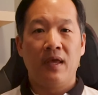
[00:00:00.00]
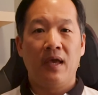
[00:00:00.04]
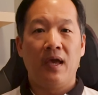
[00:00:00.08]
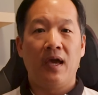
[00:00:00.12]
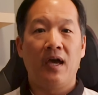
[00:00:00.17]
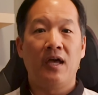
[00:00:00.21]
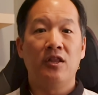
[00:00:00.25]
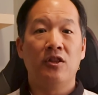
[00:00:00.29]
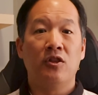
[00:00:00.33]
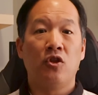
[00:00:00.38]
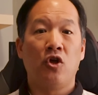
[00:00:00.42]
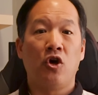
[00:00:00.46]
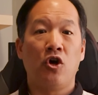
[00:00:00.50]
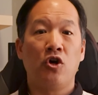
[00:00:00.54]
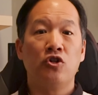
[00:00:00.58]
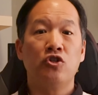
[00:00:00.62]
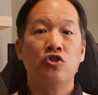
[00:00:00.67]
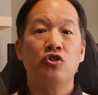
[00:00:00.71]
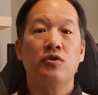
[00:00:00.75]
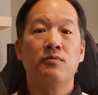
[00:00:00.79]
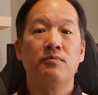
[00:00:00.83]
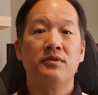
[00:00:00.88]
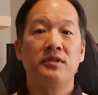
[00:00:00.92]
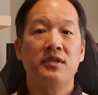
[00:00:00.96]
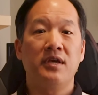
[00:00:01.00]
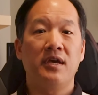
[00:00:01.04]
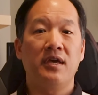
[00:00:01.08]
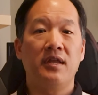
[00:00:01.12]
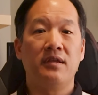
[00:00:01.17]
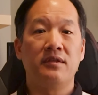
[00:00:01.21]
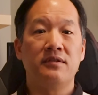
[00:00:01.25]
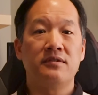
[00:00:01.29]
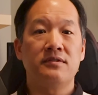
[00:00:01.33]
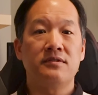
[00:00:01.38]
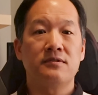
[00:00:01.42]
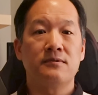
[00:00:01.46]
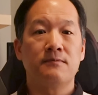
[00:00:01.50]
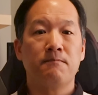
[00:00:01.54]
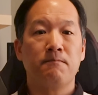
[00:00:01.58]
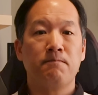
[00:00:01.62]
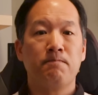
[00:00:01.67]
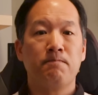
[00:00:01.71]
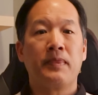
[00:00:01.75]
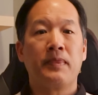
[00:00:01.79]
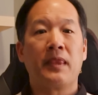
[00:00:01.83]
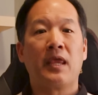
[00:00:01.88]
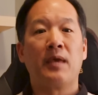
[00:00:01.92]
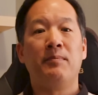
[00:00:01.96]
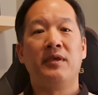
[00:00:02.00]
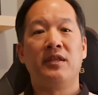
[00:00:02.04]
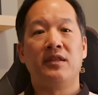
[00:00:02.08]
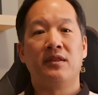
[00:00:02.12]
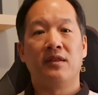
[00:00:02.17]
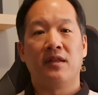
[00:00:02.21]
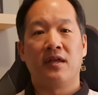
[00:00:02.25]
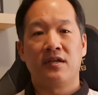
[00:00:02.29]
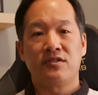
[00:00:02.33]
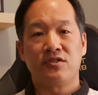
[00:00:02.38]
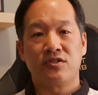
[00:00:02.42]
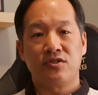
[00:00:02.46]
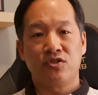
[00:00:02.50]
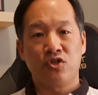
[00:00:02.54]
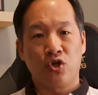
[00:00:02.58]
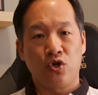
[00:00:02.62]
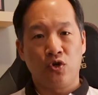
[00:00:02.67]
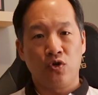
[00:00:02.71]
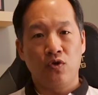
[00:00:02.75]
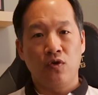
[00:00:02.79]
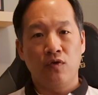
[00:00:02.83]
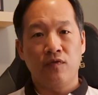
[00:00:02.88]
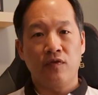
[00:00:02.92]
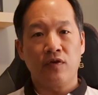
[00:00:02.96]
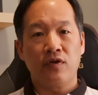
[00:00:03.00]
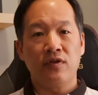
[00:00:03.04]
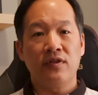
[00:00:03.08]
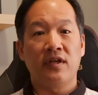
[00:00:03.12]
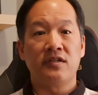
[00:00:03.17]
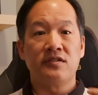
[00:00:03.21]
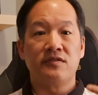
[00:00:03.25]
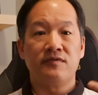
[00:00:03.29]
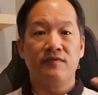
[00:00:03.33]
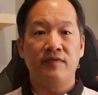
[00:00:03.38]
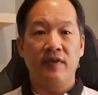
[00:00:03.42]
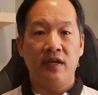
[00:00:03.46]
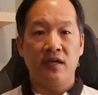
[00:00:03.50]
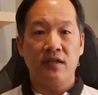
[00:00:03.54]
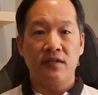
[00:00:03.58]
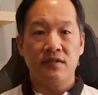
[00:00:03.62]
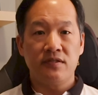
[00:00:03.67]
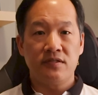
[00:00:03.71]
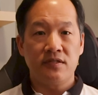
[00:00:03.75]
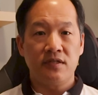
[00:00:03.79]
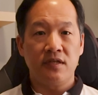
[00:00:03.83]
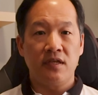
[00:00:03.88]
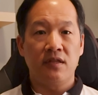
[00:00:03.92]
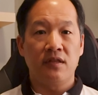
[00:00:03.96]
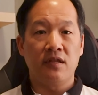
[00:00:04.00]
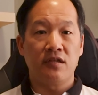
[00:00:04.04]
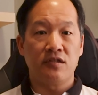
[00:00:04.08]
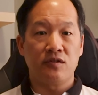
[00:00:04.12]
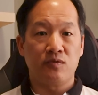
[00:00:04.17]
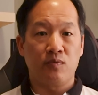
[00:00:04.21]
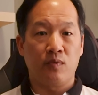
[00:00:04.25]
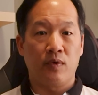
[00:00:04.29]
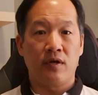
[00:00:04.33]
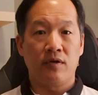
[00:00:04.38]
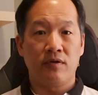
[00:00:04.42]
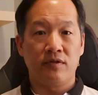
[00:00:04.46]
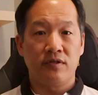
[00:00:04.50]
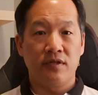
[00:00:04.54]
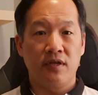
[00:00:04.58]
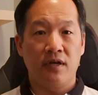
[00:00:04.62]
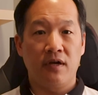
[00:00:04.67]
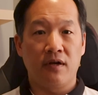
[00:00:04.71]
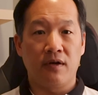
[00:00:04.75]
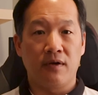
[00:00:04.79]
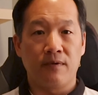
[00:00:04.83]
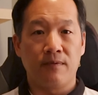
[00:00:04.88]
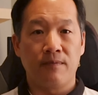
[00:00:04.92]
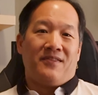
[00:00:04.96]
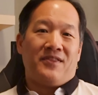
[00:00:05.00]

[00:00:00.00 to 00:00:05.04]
and long-term tenants mean less turnover, less vacancy, and less wear and tear.